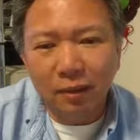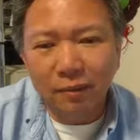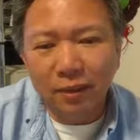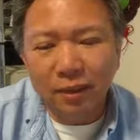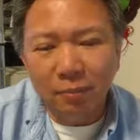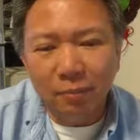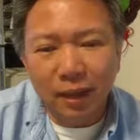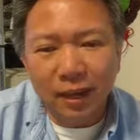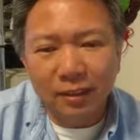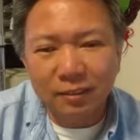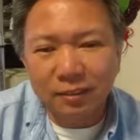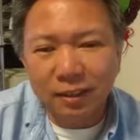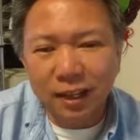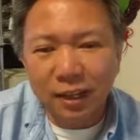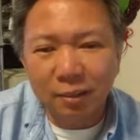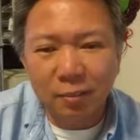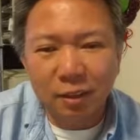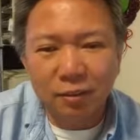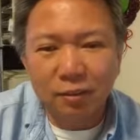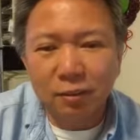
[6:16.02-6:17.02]
bank
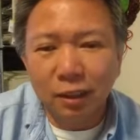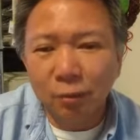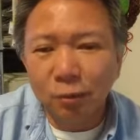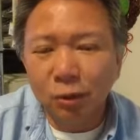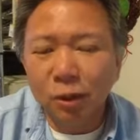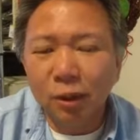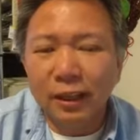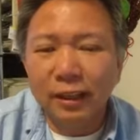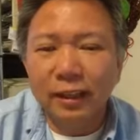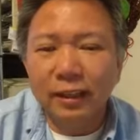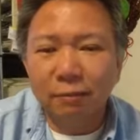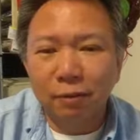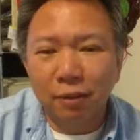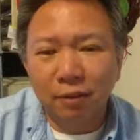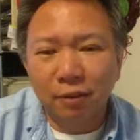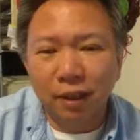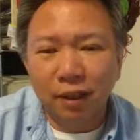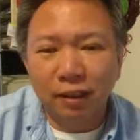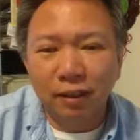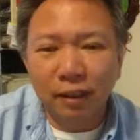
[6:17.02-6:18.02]
statements. They will look at
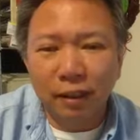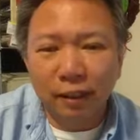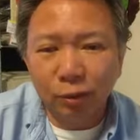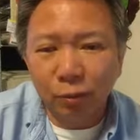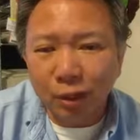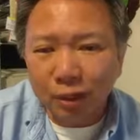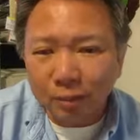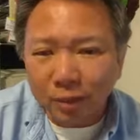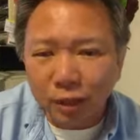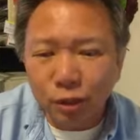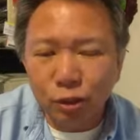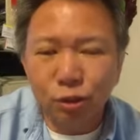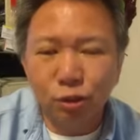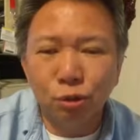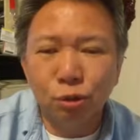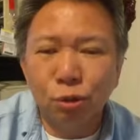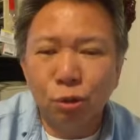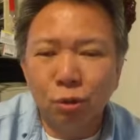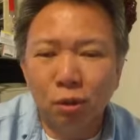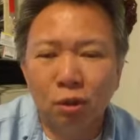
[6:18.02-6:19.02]
everything, and they want to make
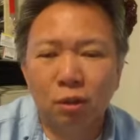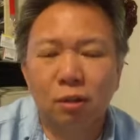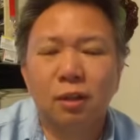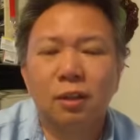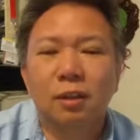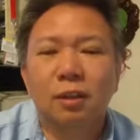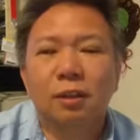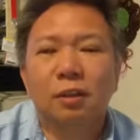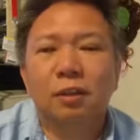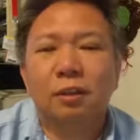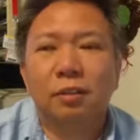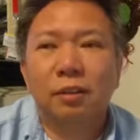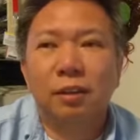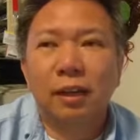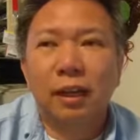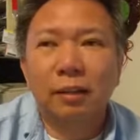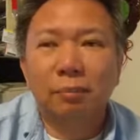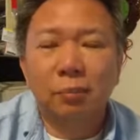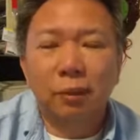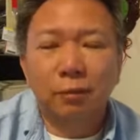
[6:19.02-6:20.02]
sure
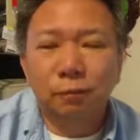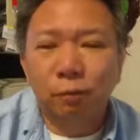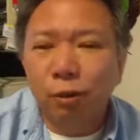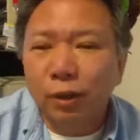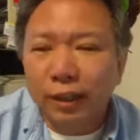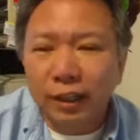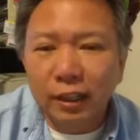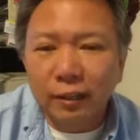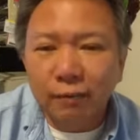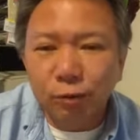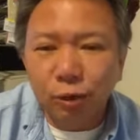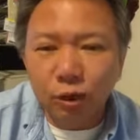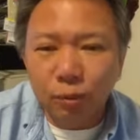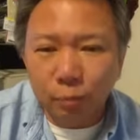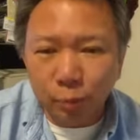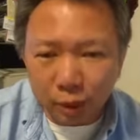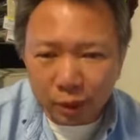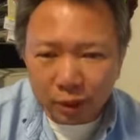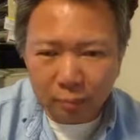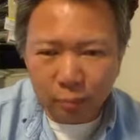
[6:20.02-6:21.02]
that before they give you a
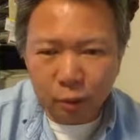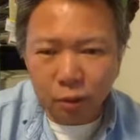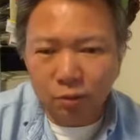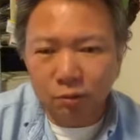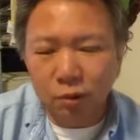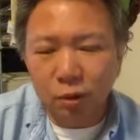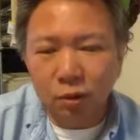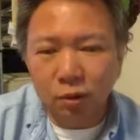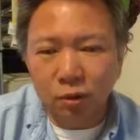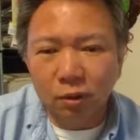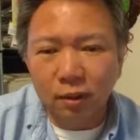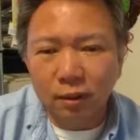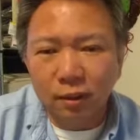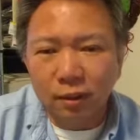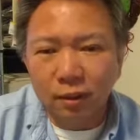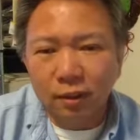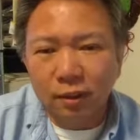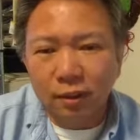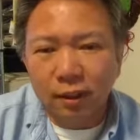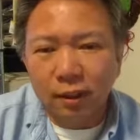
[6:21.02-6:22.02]
pre-approval,
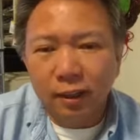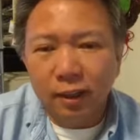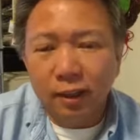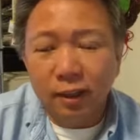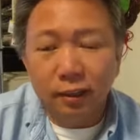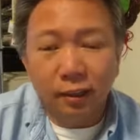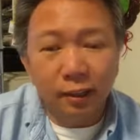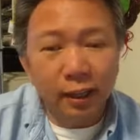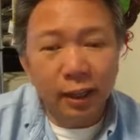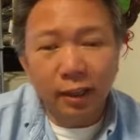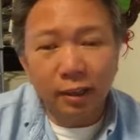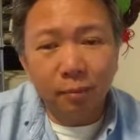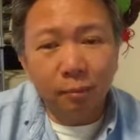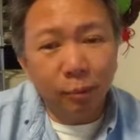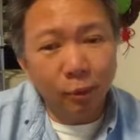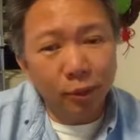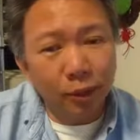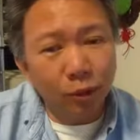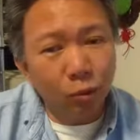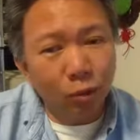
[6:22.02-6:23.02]
and not a
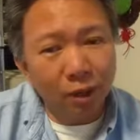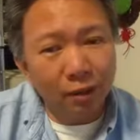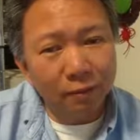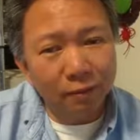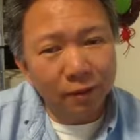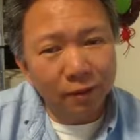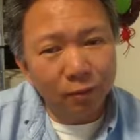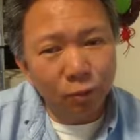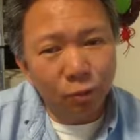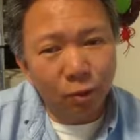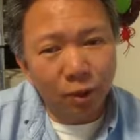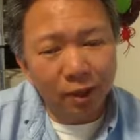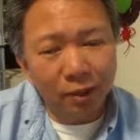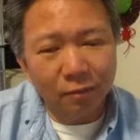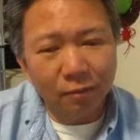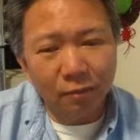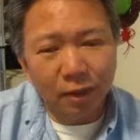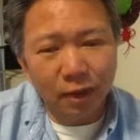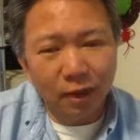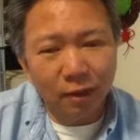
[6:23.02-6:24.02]

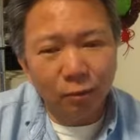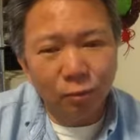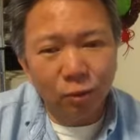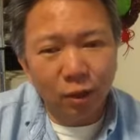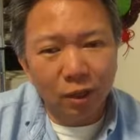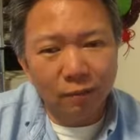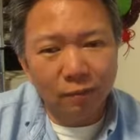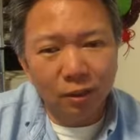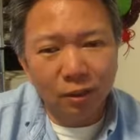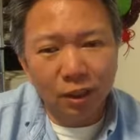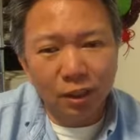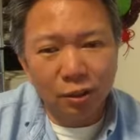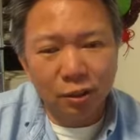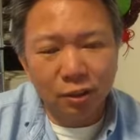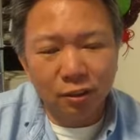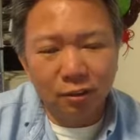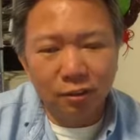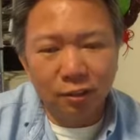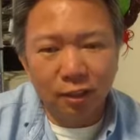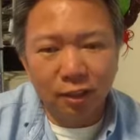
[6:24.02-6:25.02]

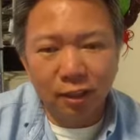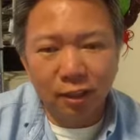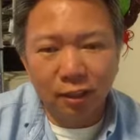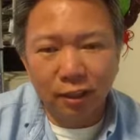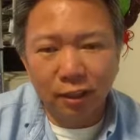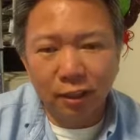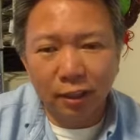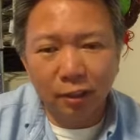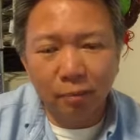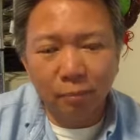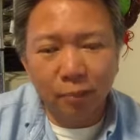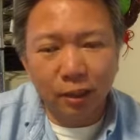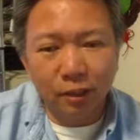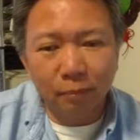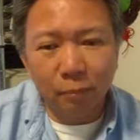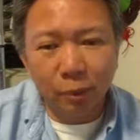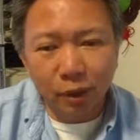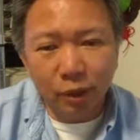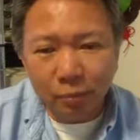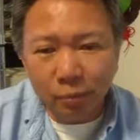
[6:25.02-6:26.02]
qualification letter, but a
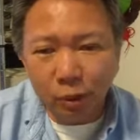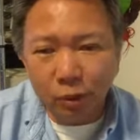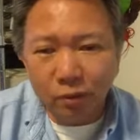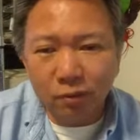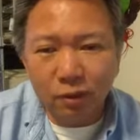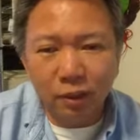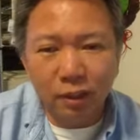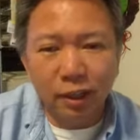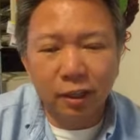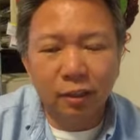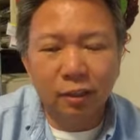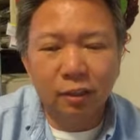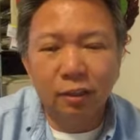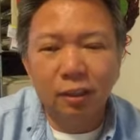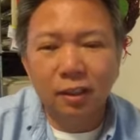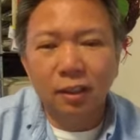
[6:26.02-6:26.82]
pre-approval letter,